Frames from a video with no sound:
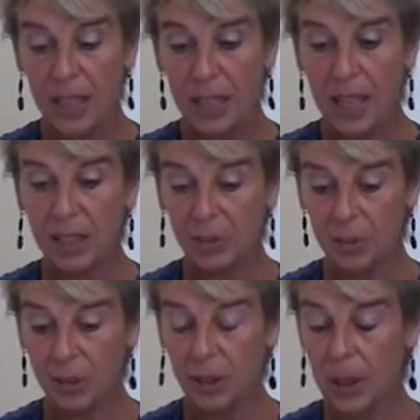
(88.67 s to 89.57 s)
that
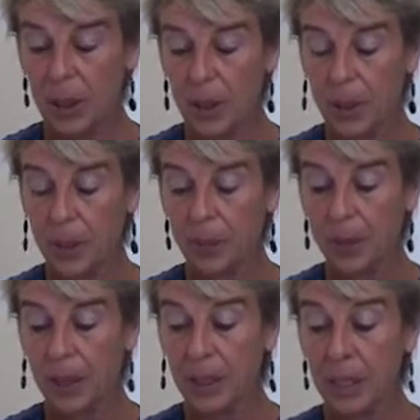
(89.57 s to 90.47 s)
for
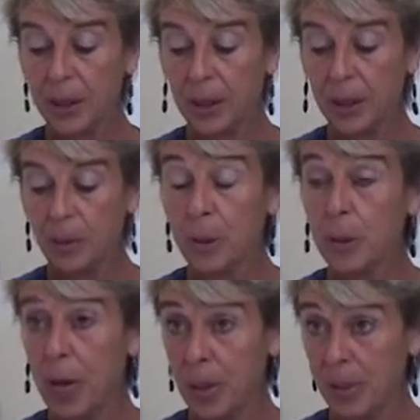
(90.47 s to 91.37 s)
um, that the uh,
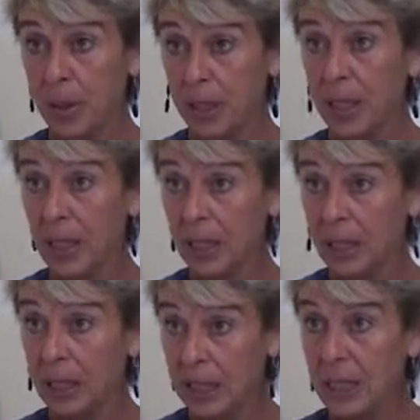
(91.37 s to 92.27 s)
prescriber
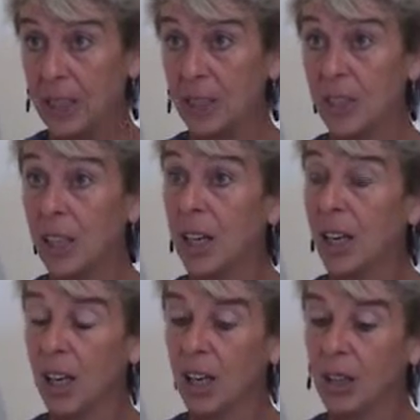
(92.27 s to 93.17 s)
uh, needs
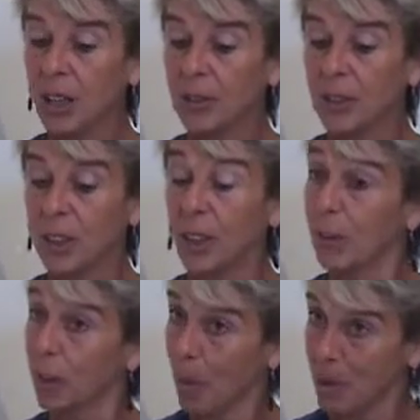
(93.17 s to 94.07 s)
uh, a lot
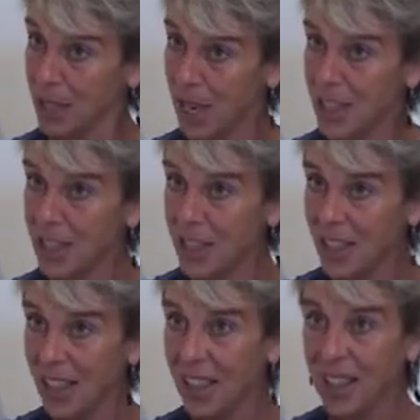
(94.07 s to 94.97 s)
of common sense
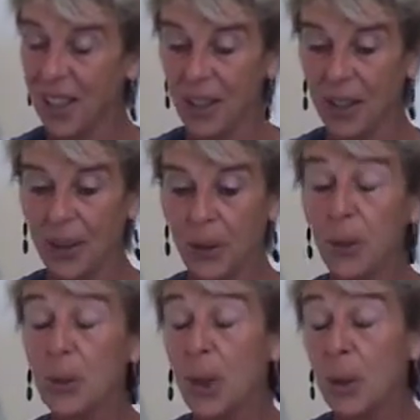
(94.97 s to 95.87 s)
Eh, a
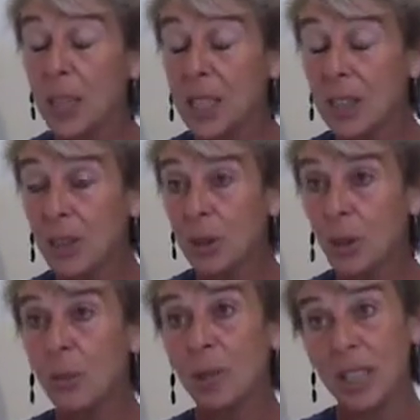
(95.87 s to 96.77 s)
good knowledge of the
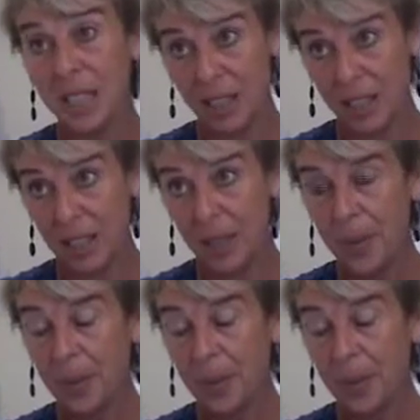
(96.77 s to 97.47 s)
human nature,